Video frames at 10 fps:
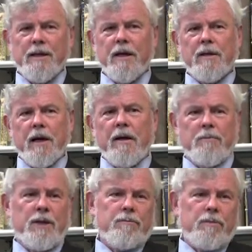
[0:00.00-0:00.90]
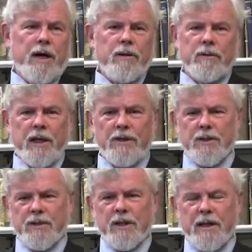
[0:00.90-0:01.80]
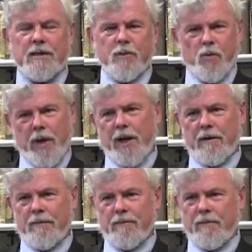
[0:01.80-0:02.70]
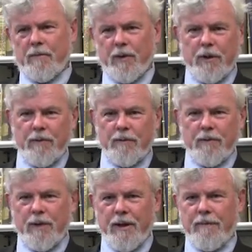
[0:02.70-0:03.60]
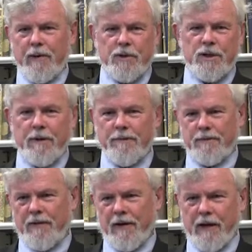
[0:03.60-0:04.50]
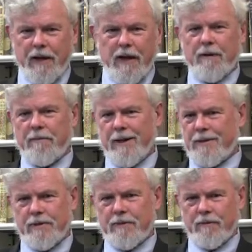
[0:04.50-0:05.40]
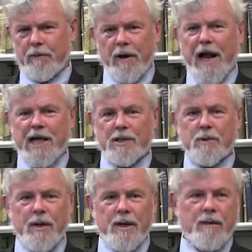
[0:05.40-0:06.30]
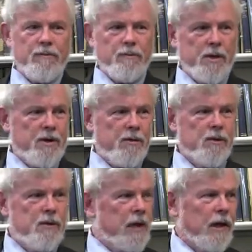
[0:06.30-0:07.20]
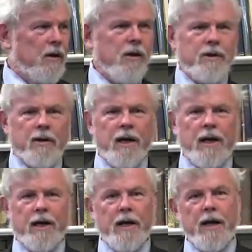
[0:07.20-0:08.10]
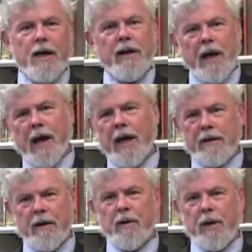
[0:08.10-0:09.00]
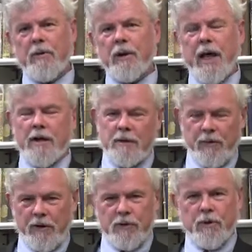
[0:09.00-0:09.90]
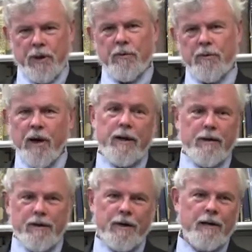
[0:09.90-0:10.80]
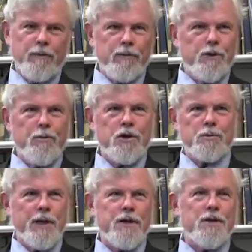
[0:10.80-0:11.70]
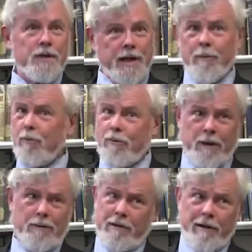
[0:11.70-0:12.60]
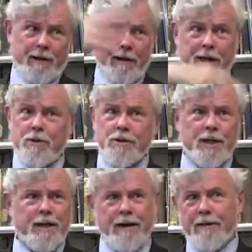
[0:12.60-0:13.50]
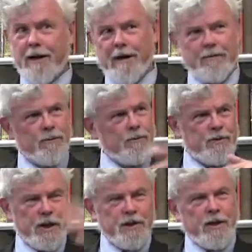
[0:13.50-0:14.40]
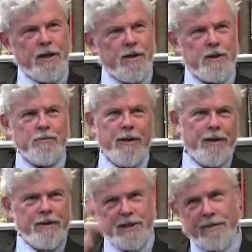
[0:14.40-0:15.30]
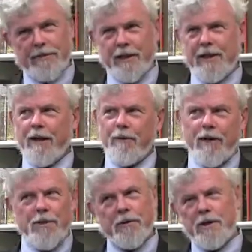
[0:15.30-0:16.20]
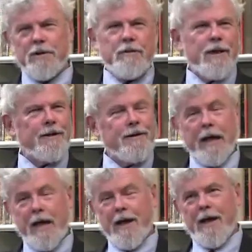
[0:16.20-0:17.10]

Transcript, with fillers: I think. I mean, my own guess is that that's a way of you know giving yourself a fairly concrete sort of grasp of whether you're moving along or not. Right. Uh, he liked, you know, he would get into periods where he would write, you know, numerous pages, and he would, he would write letters saying, "I wrote 16 this way, right. and 17 that way, and 32 that." Way.